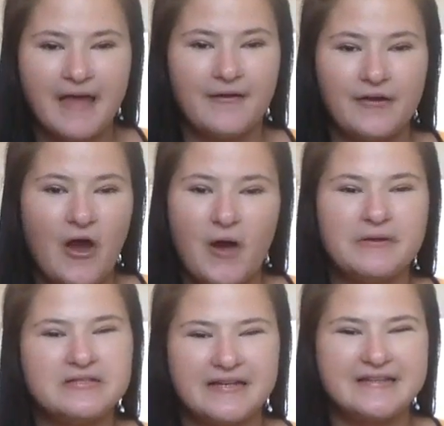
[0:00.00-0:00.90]
I don't know how
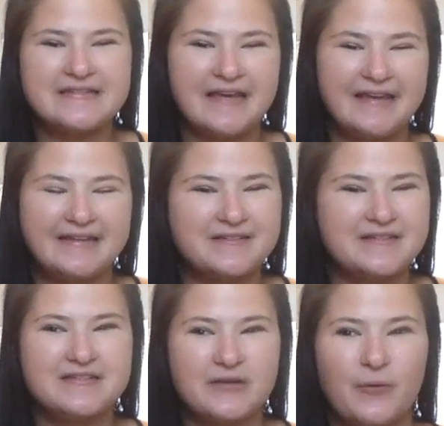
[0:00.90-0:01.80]
much I can say it. It's
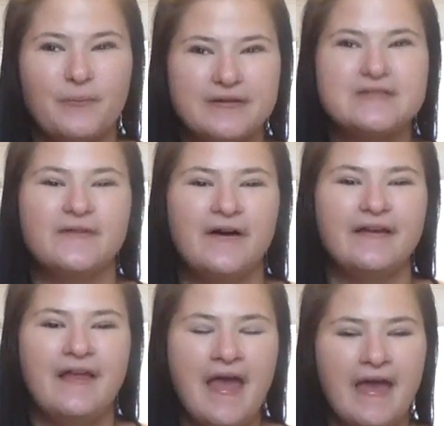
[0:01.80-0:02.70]
just so much
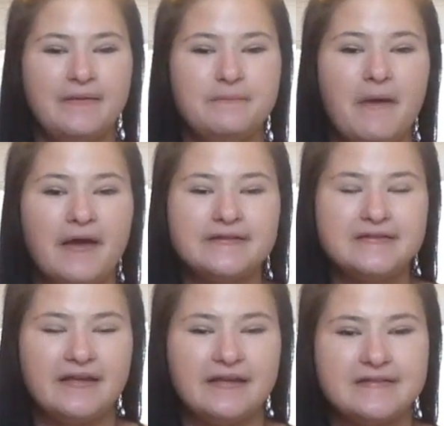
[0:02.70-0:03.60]
fun. And my
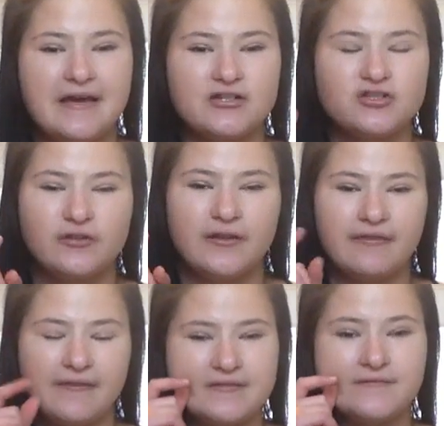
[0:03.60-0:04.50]
date is
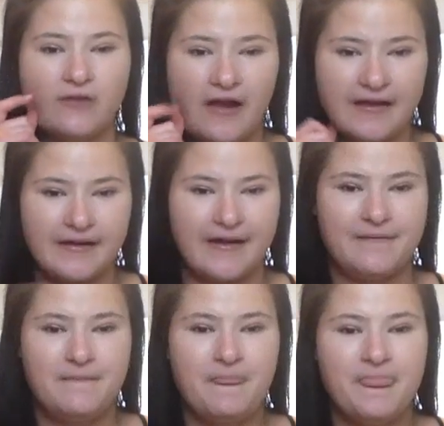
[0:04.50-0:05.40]
actually this
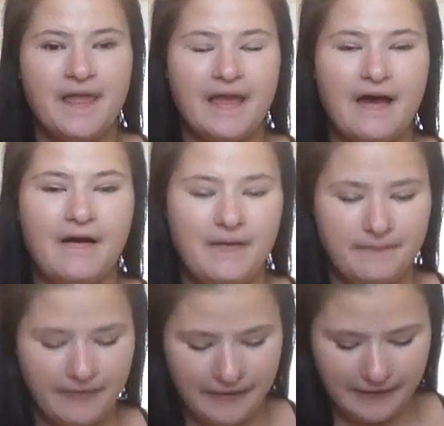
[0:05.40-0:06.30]
Friday.
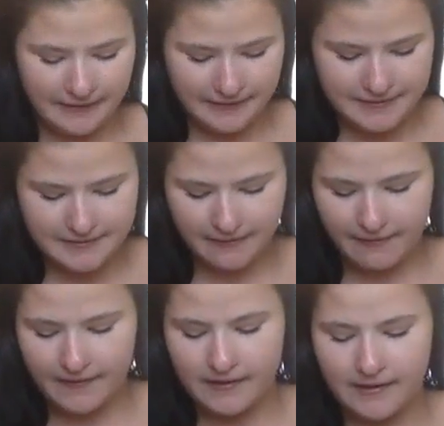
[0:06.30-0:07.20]
It is
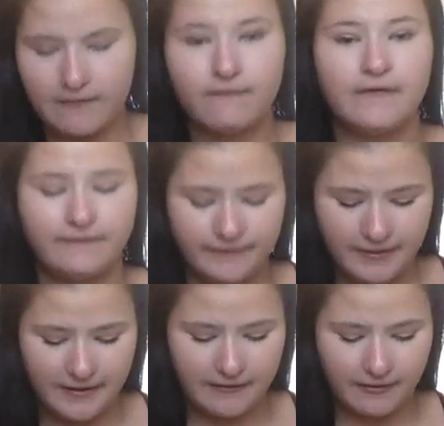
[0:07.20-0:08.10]
the
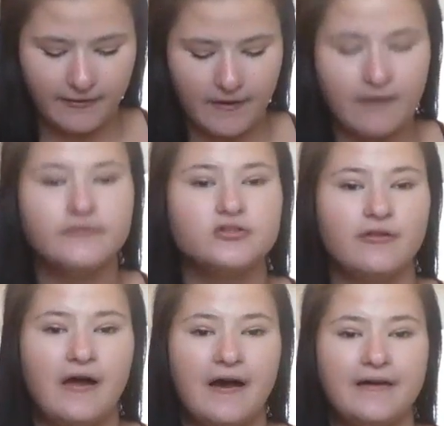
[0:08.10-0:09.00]
15th of
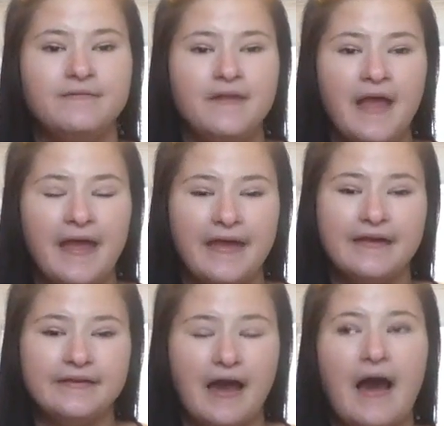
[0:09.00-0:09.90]
July,
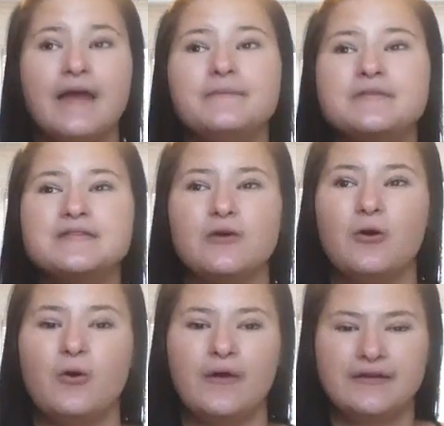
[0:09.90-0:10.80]
and I am
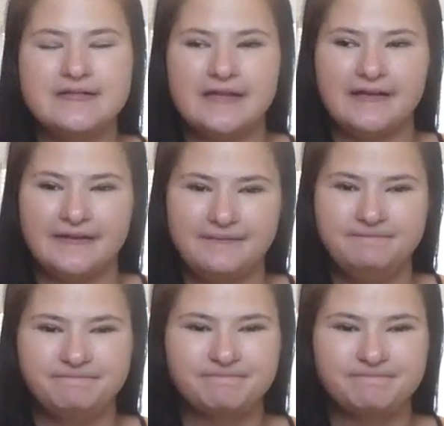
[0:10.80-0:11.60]
so excited.